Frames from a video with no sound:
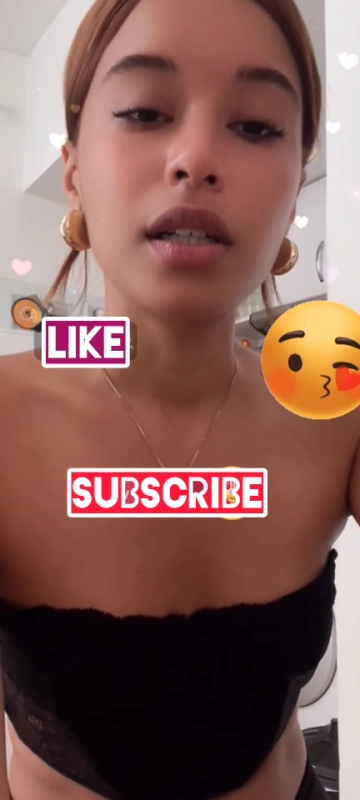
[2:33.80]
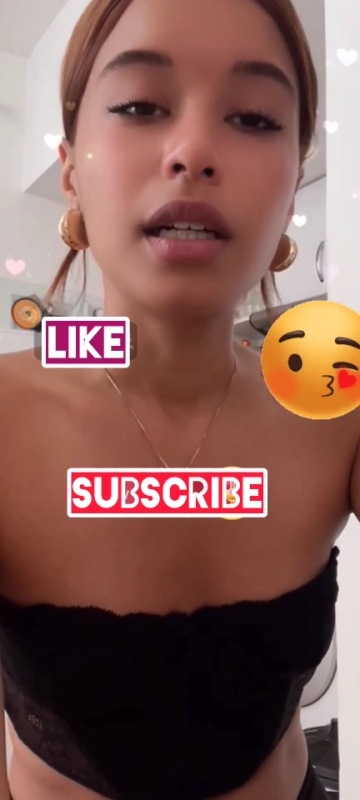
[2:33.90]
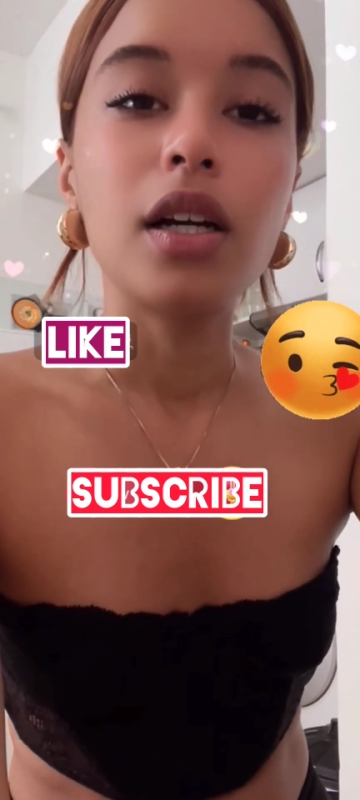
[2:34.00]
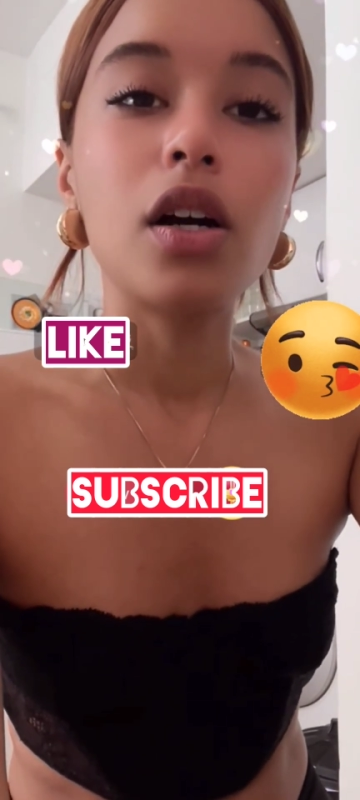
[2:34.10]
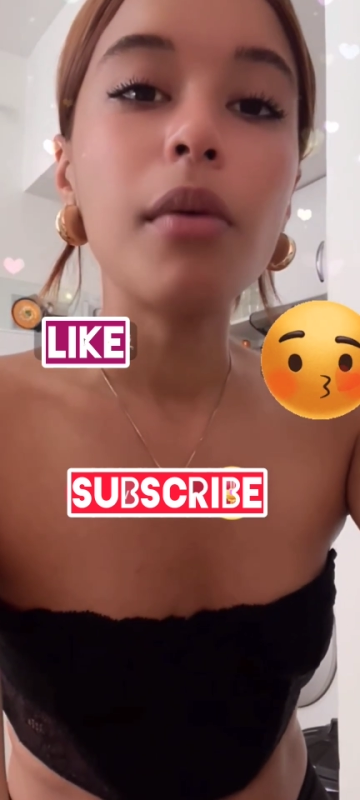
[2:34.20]

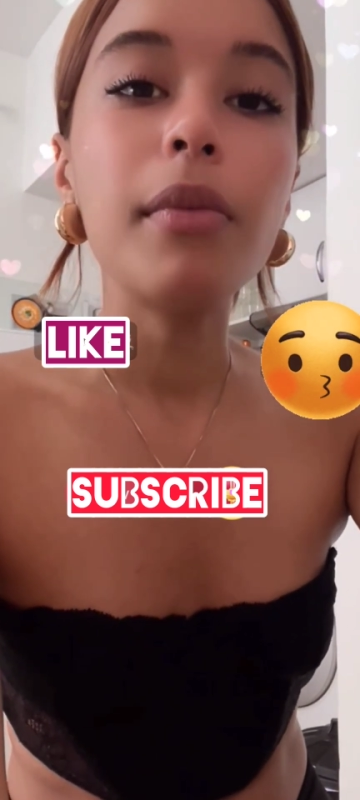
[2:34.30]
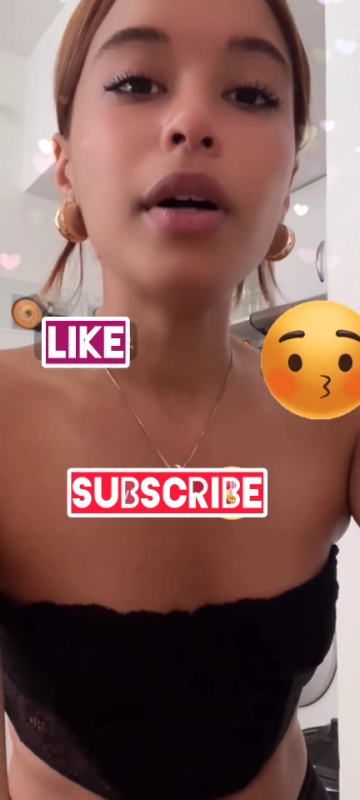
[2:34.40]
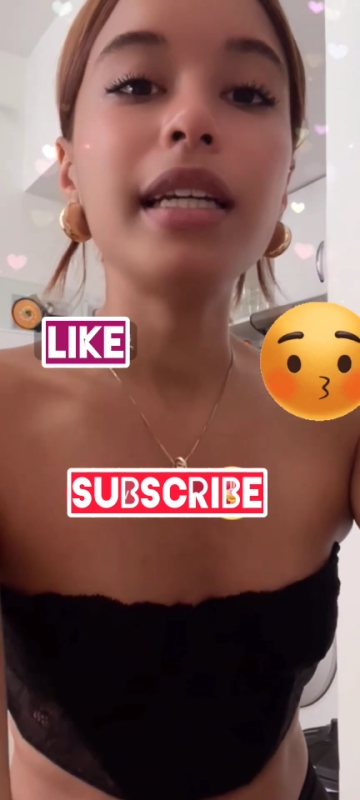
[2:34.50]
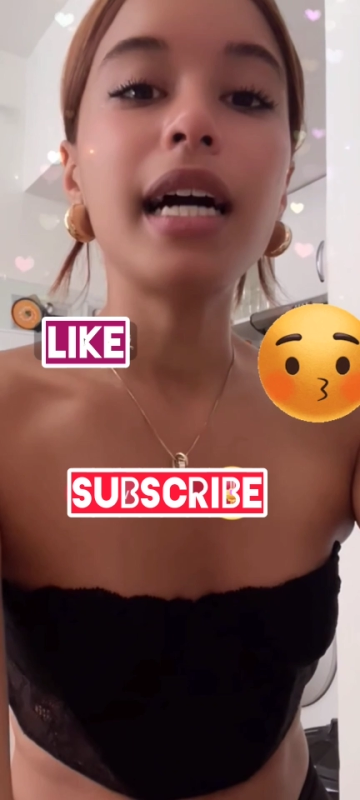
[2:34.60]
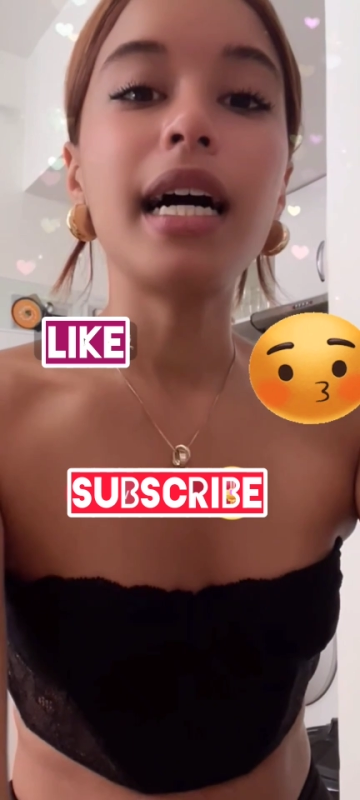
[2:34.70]
Come on,
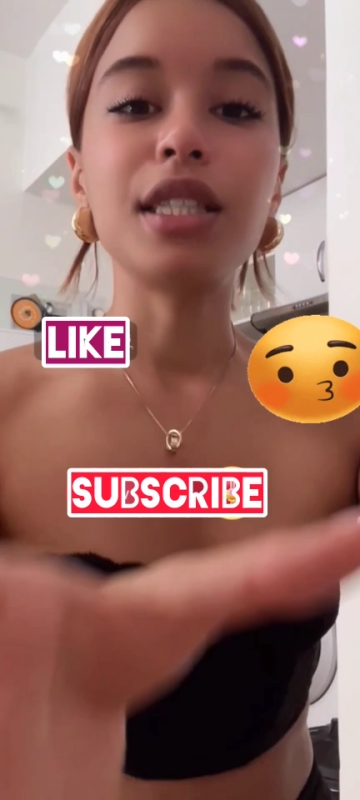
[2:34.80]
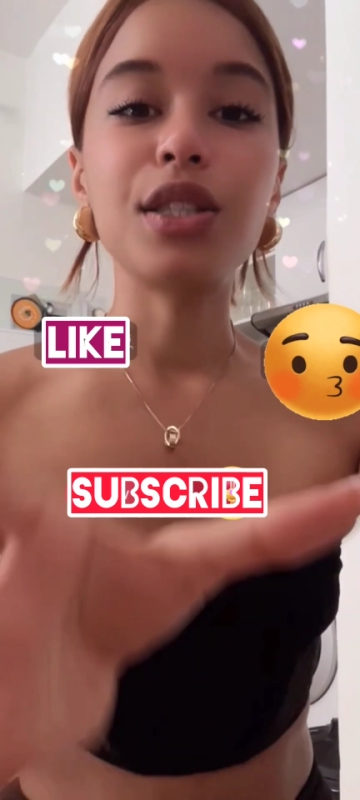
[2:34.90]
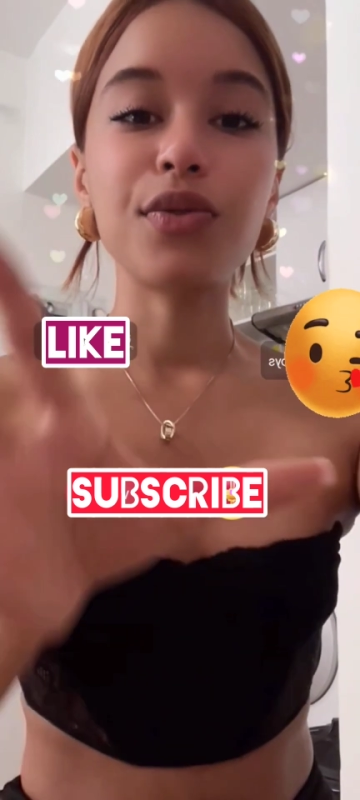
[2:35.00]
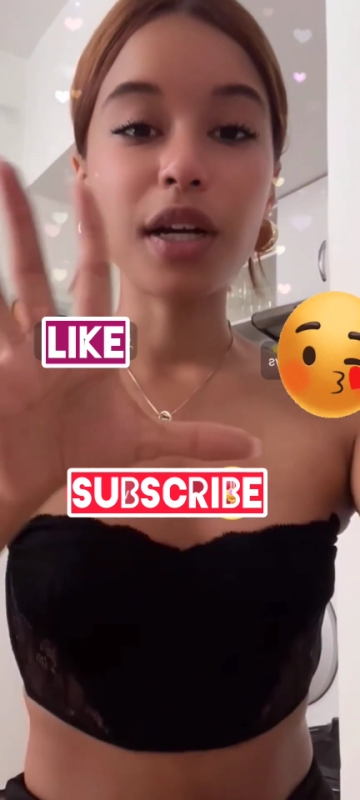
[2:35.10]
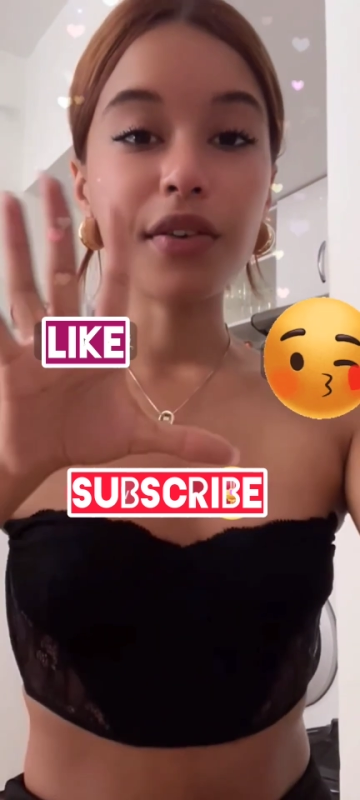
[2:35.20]
guys.
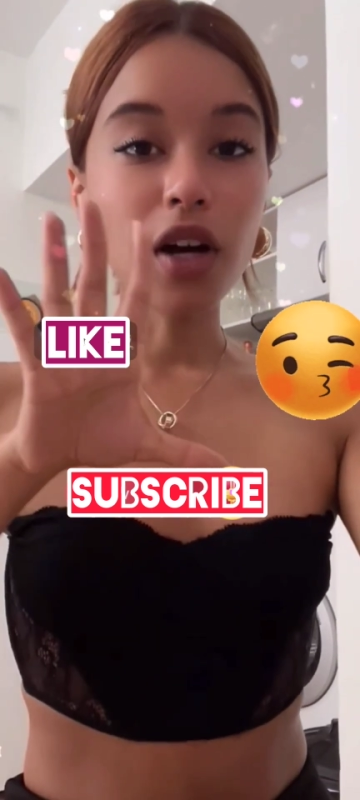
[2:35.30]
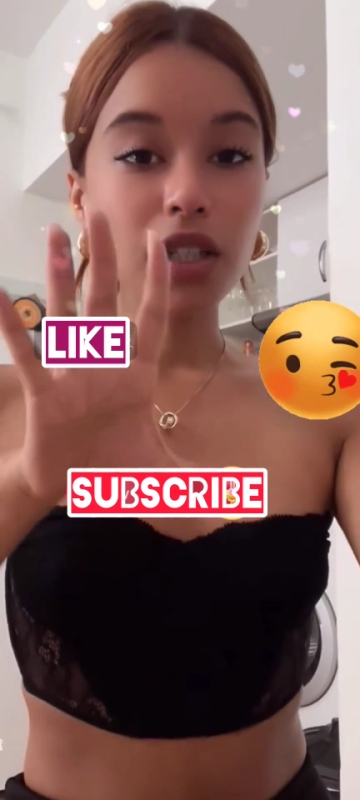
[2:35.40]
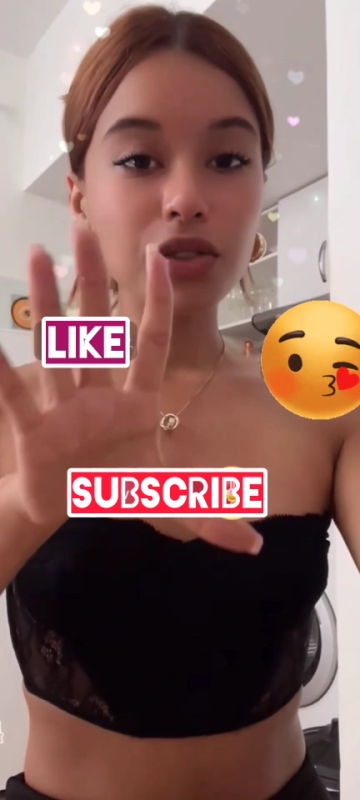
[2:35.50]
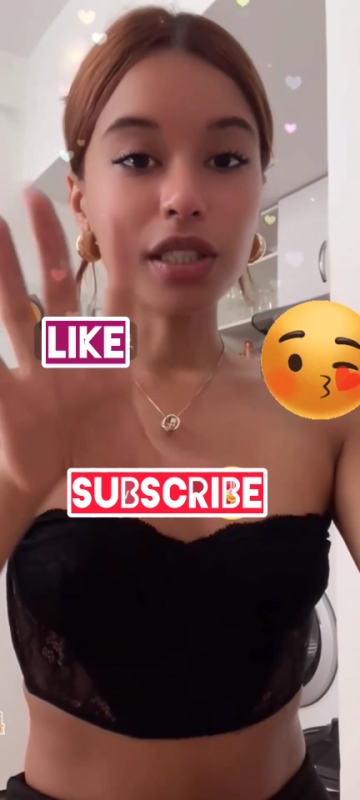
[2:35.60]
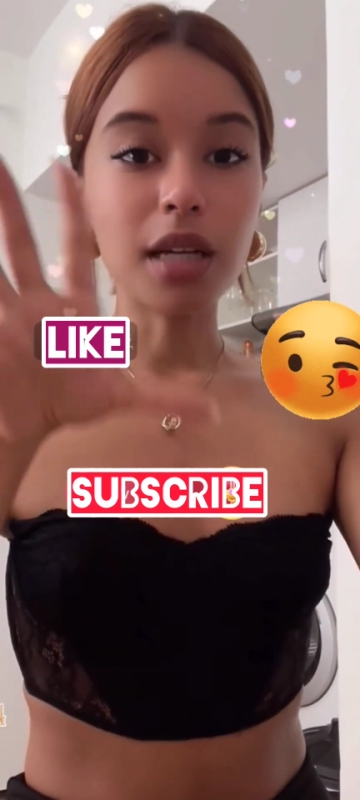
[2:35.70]
500
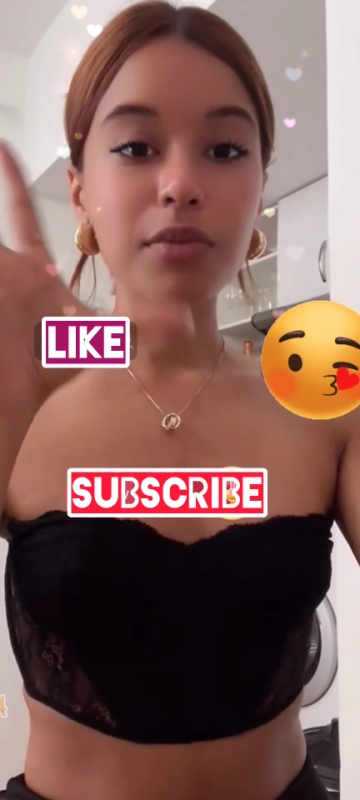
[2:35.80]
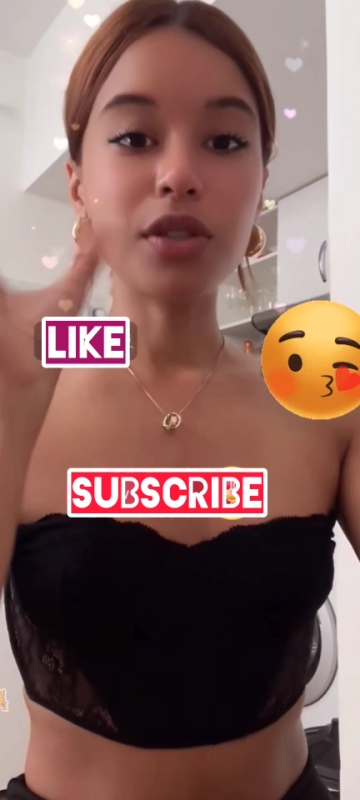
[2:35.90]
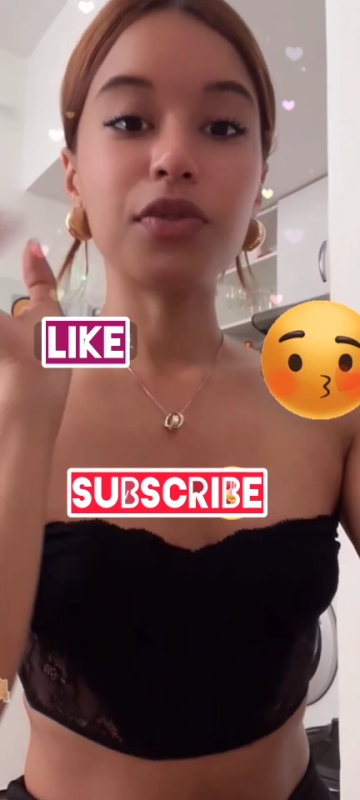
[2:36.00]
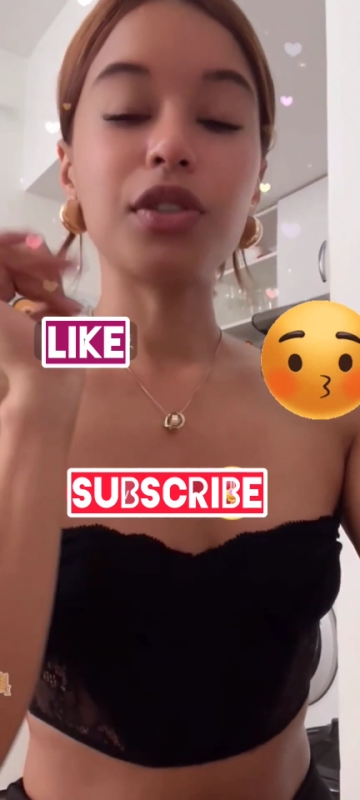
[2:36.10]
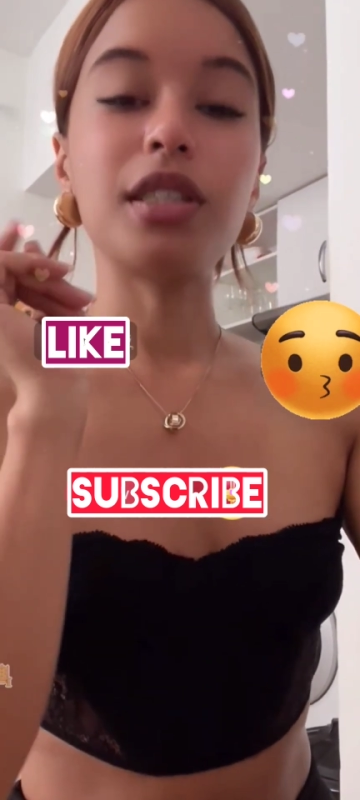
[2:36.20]
diamonds for
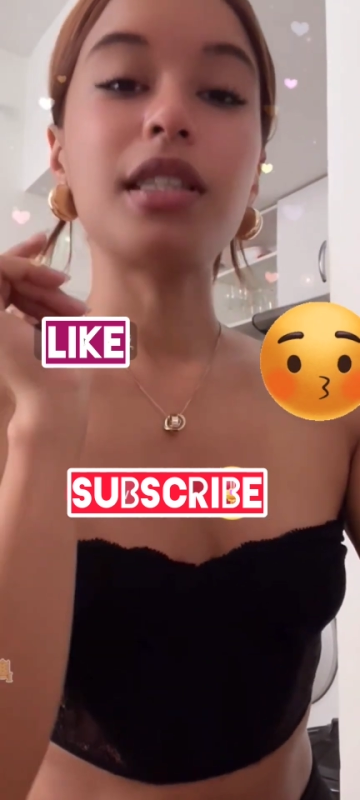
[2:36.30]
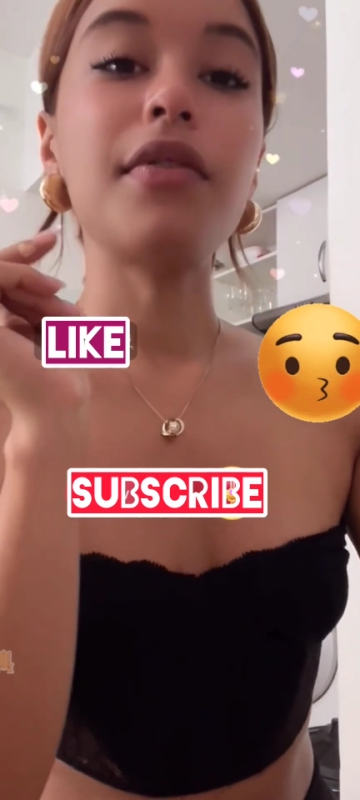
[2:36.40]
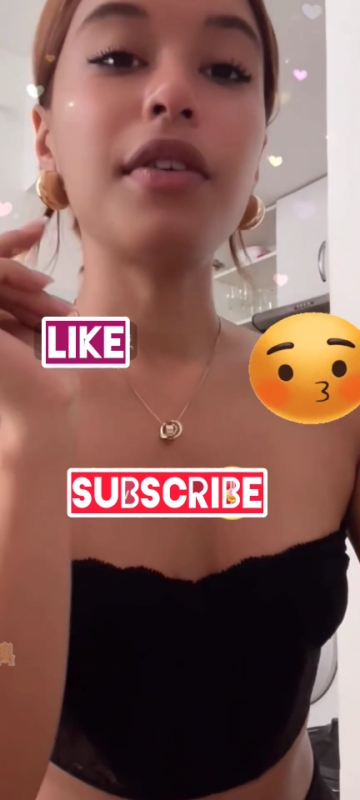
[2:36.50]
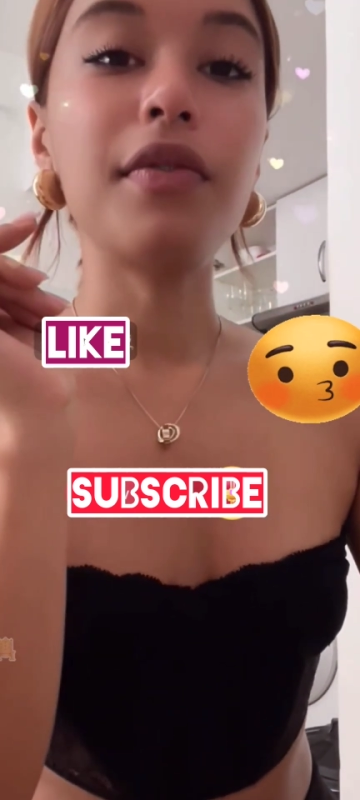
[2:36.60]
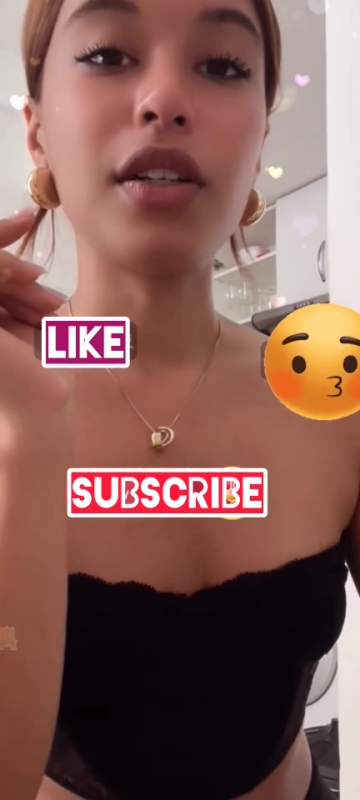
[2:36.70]
7
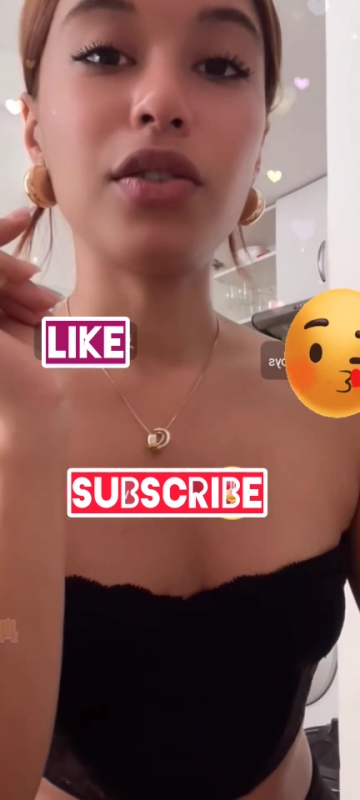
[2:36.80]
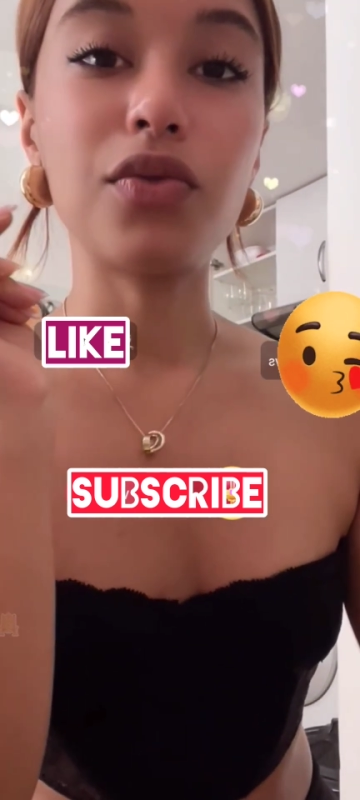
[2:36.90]
videos.